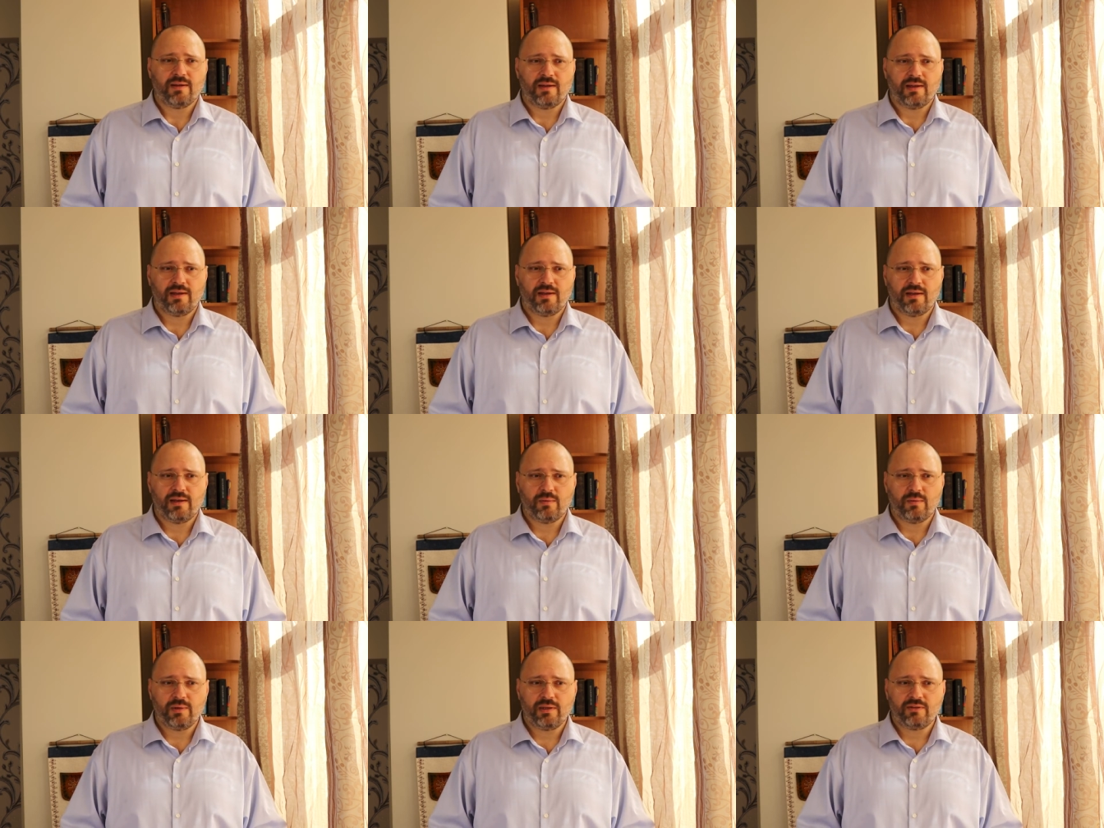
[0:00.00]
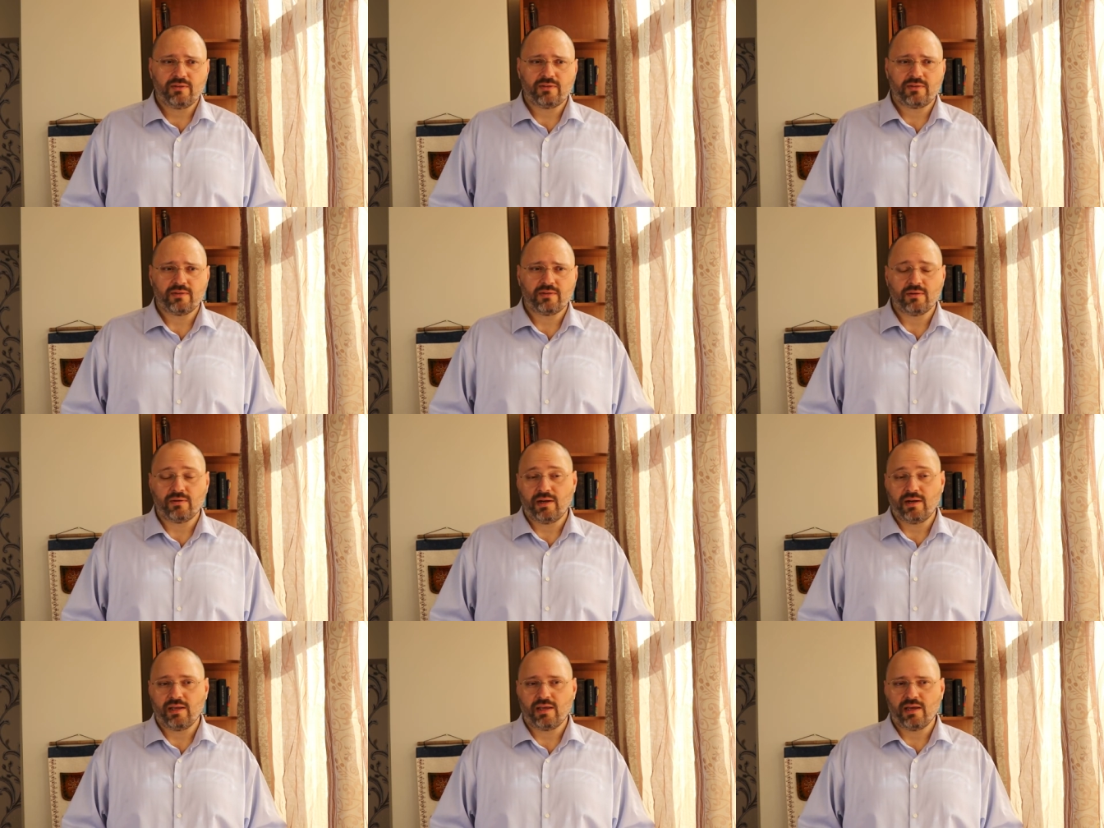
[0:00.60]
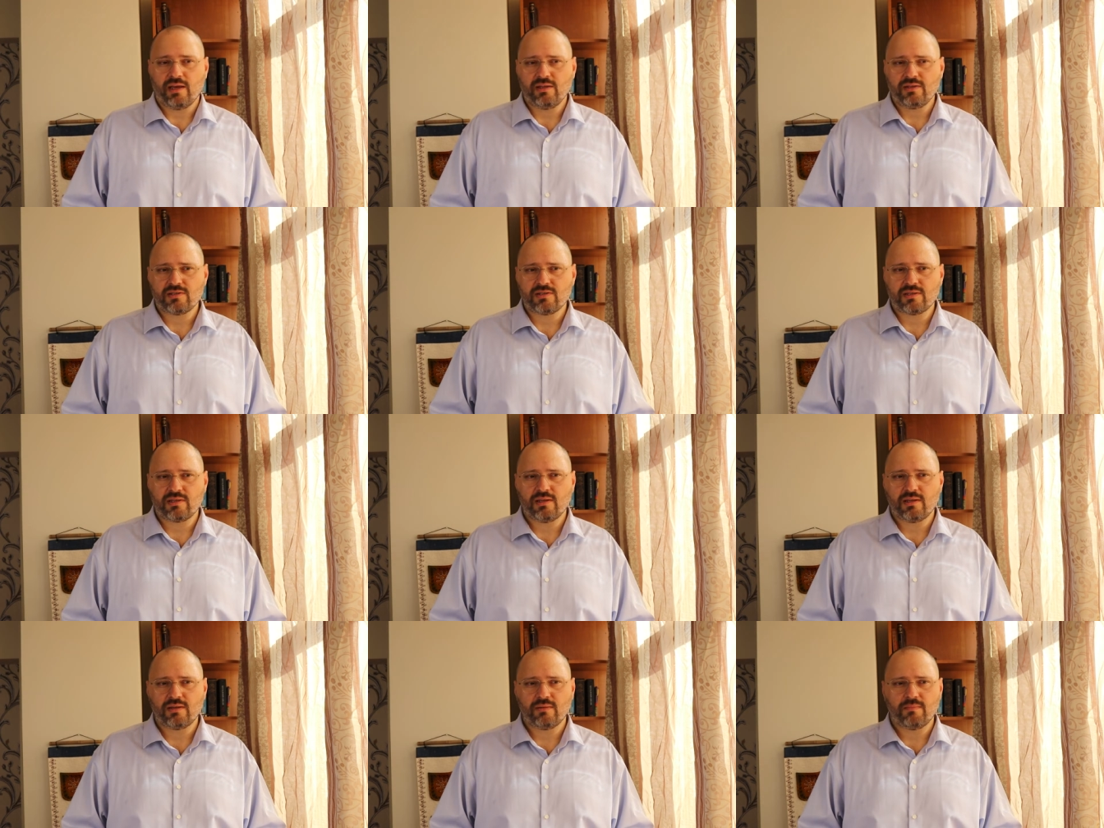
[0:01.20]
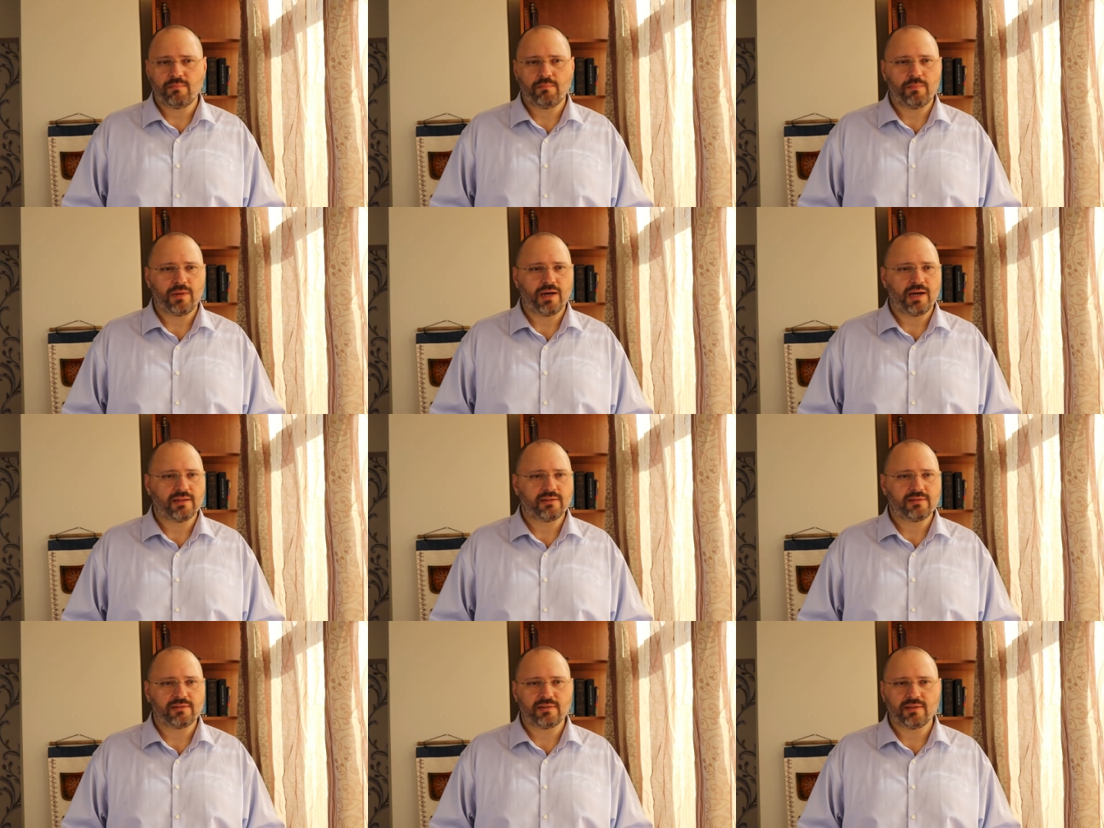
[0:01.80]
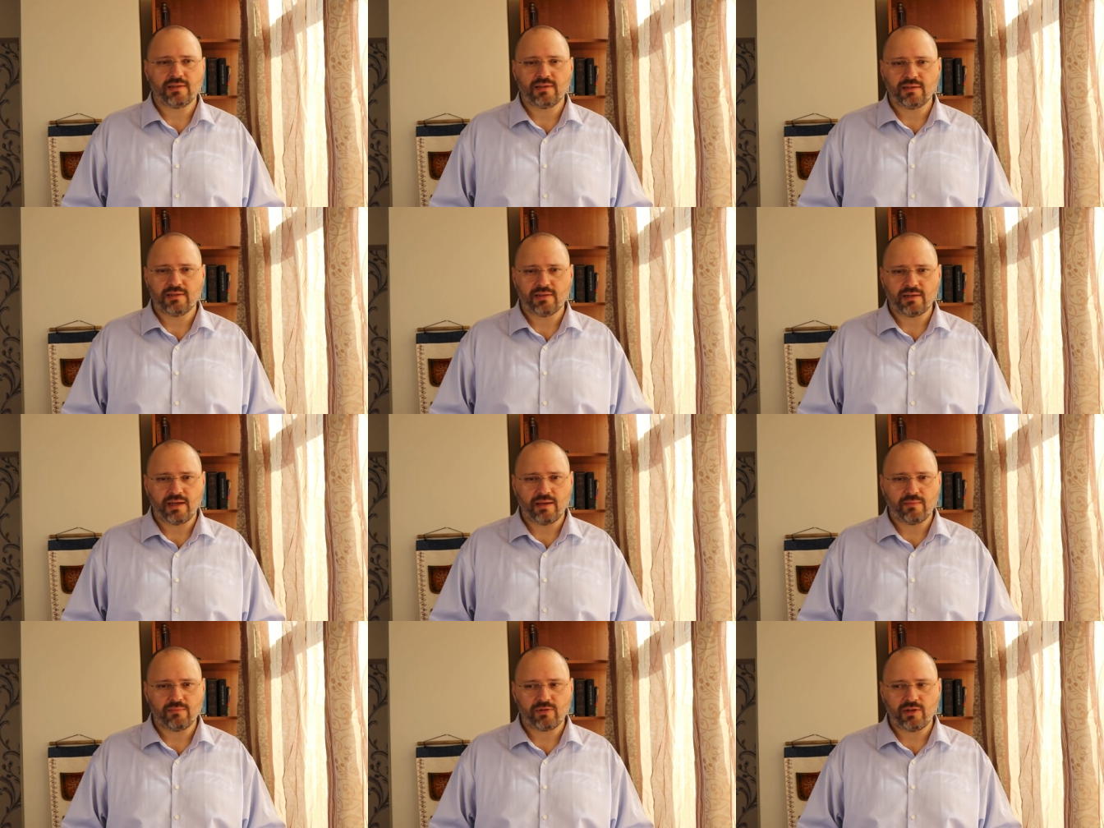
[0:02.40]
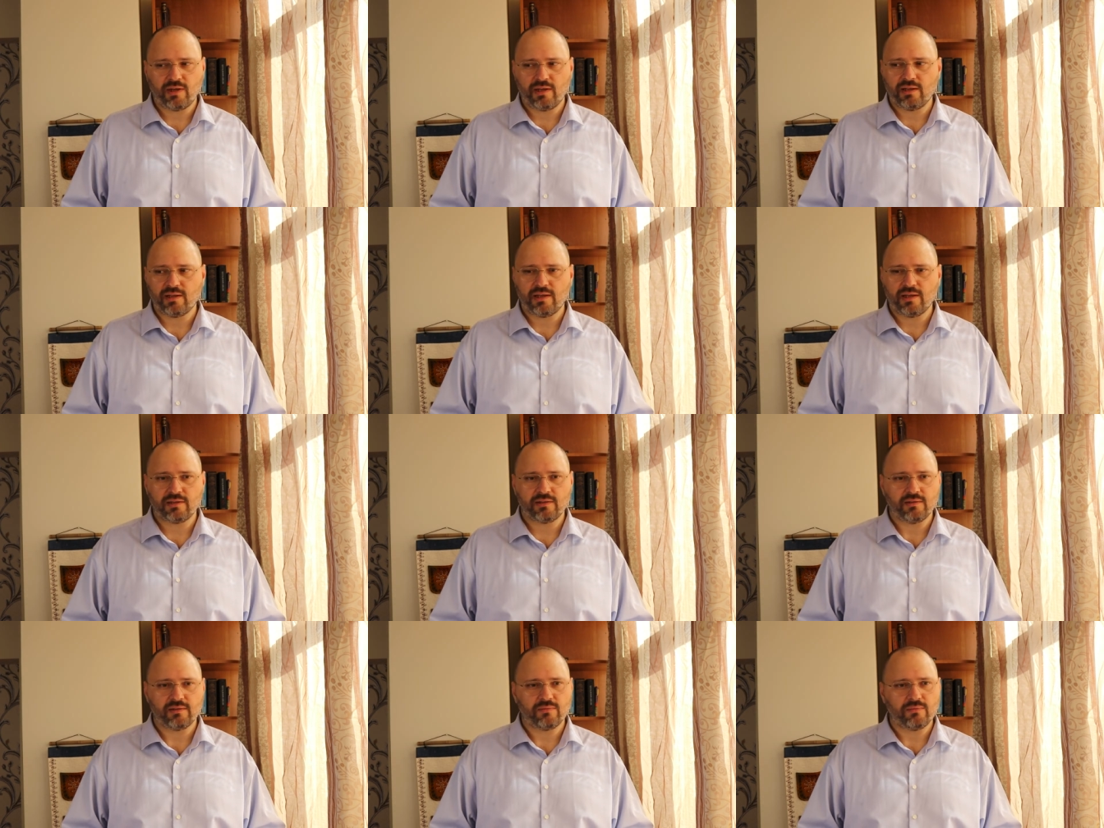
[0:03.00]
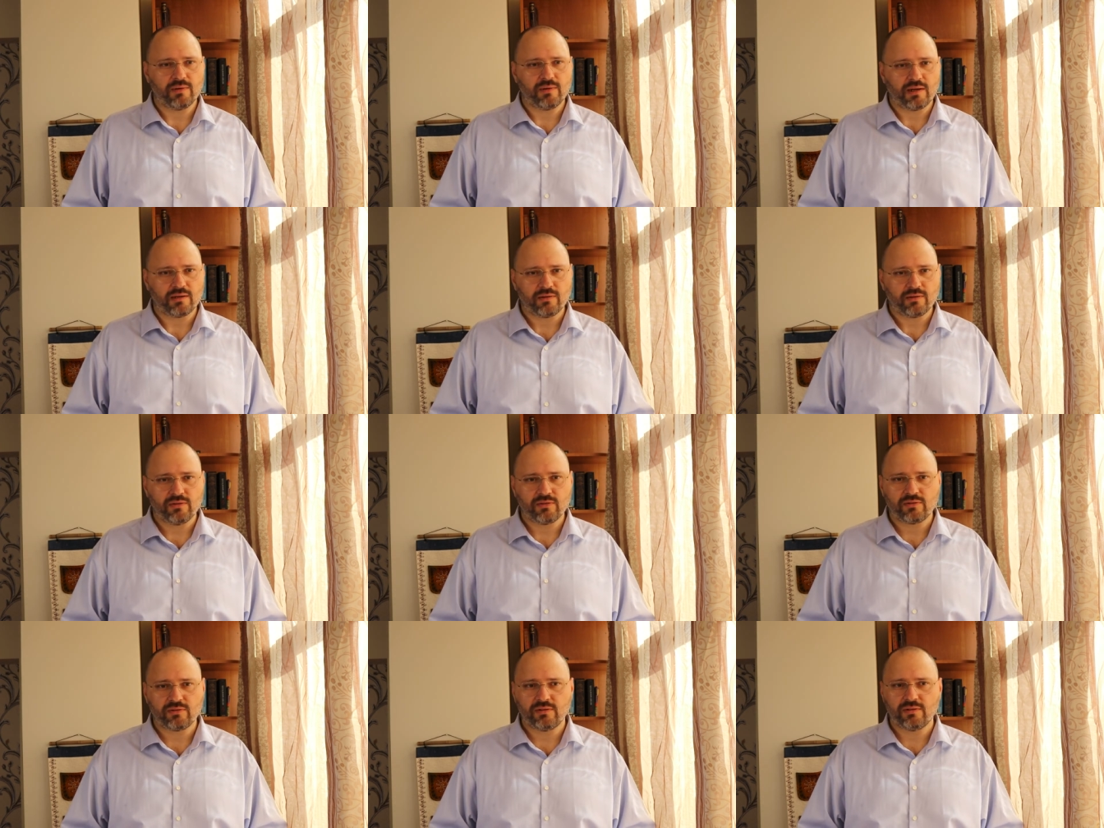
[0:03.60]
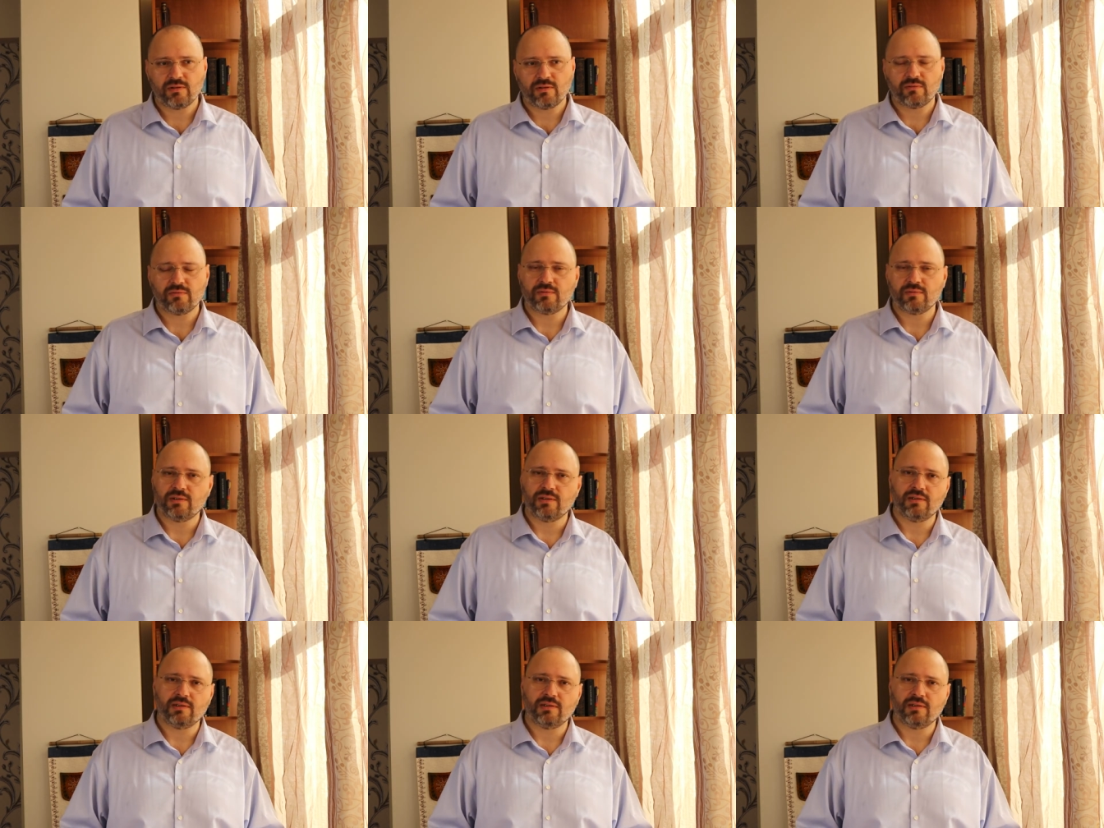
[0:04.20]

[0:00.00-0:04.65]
Uh, with or against, But uh, I am saying that if we are going to, you know,